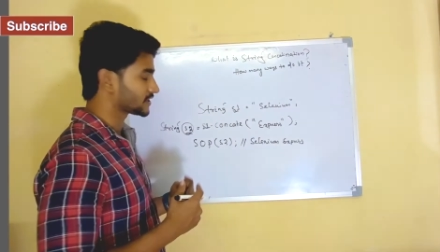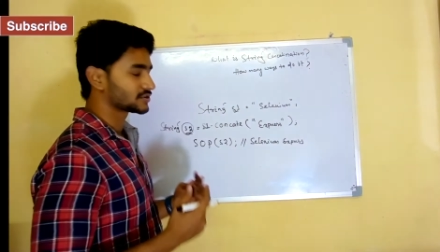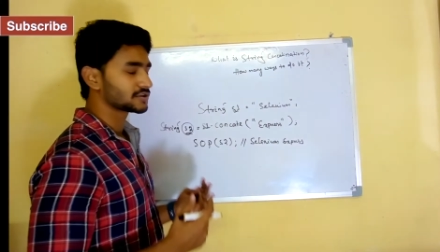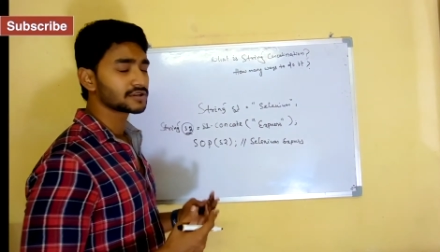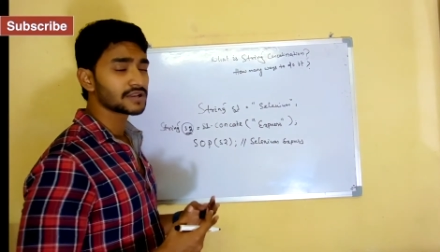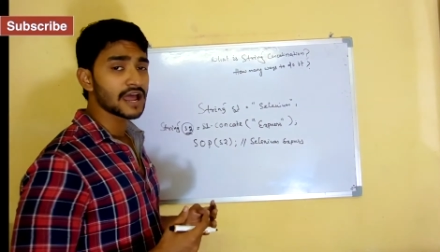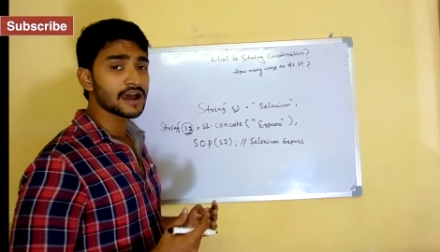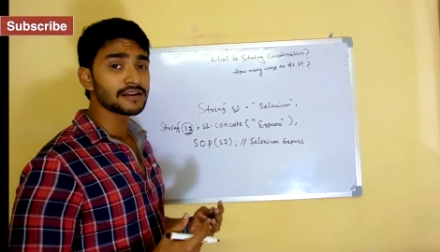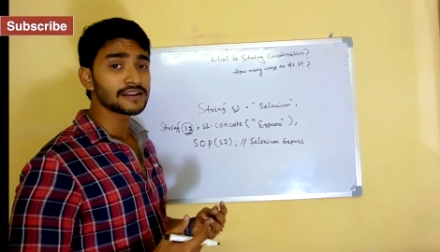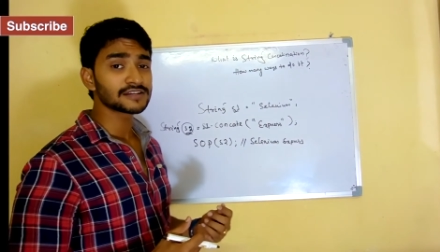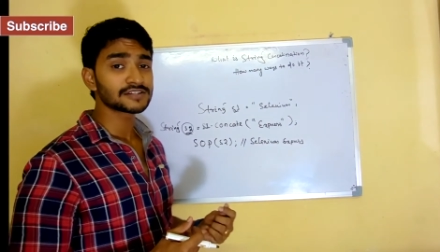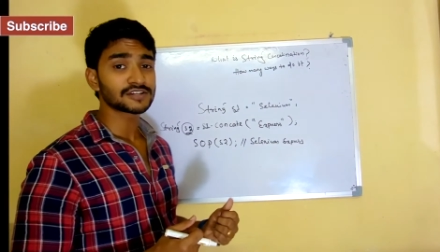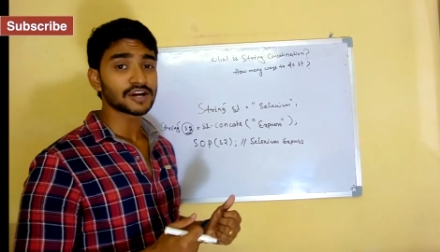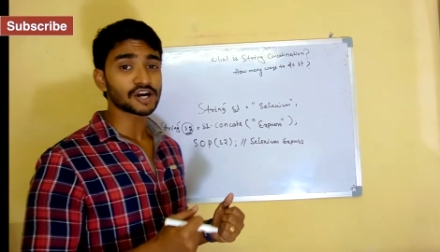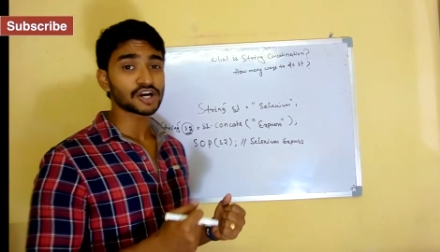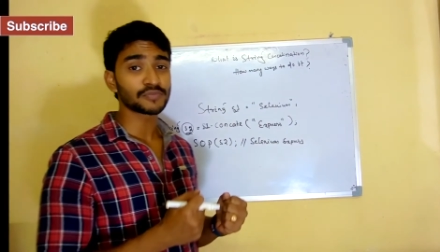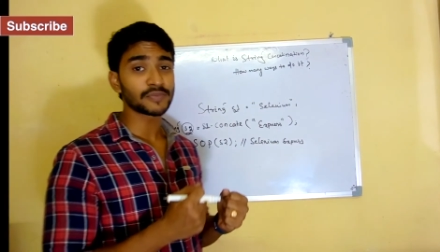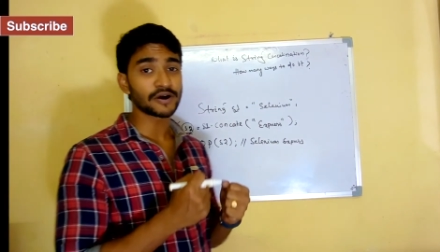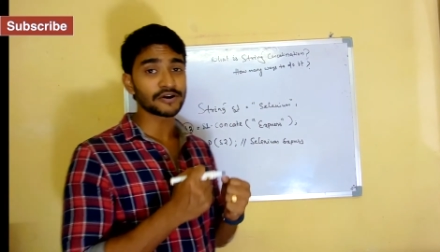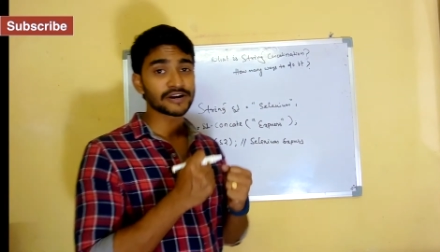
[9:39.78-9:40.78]
okay, so now let's
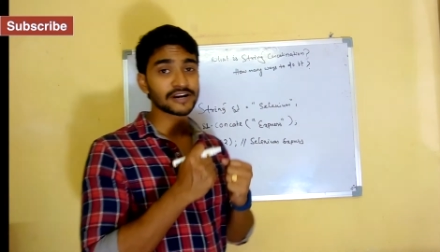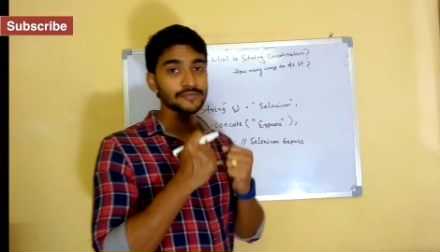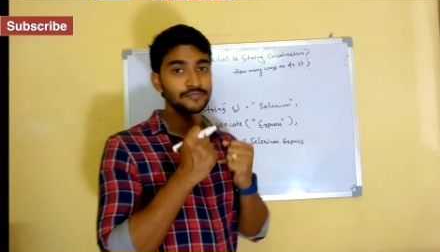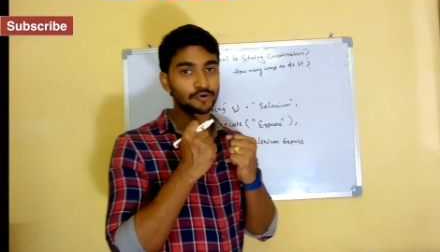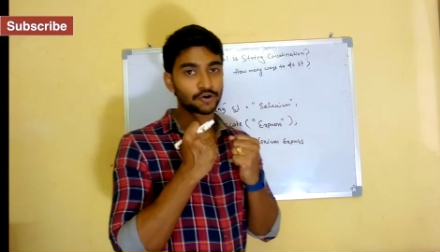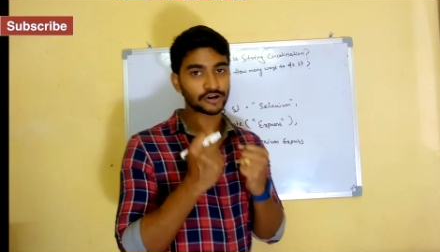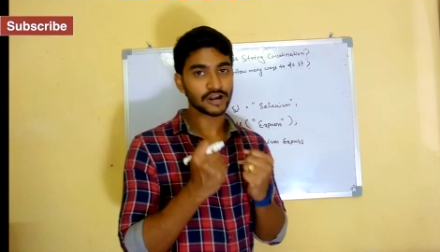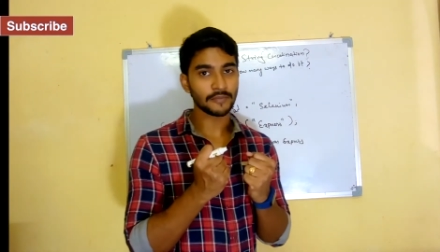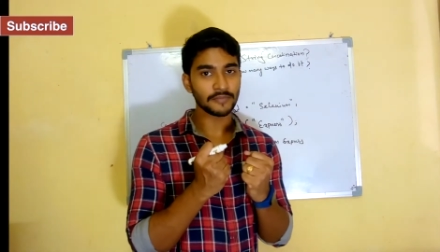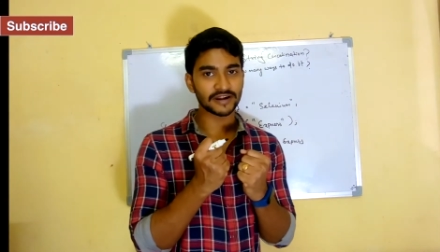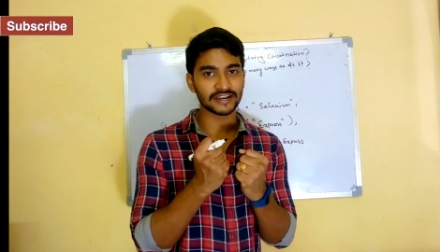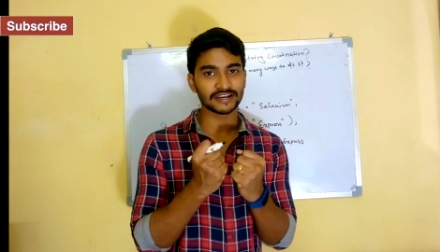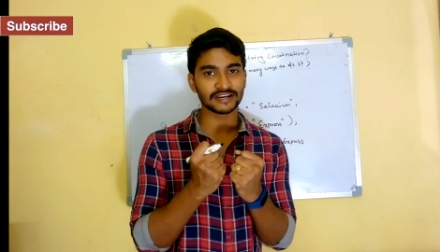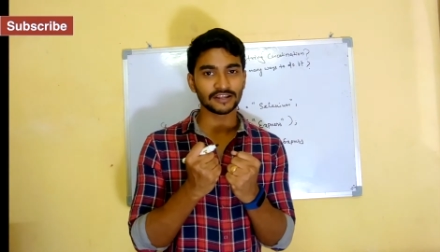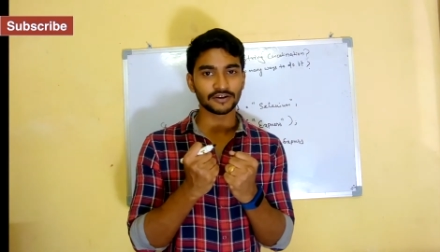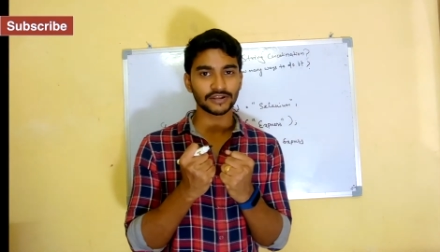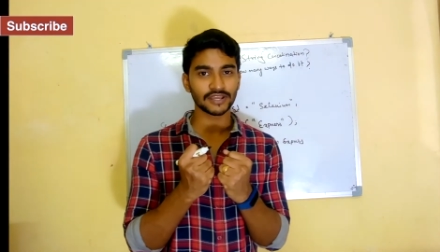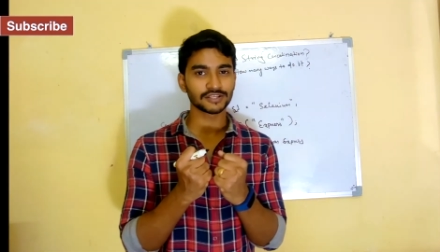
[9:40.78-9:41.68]
talk about it programmatically.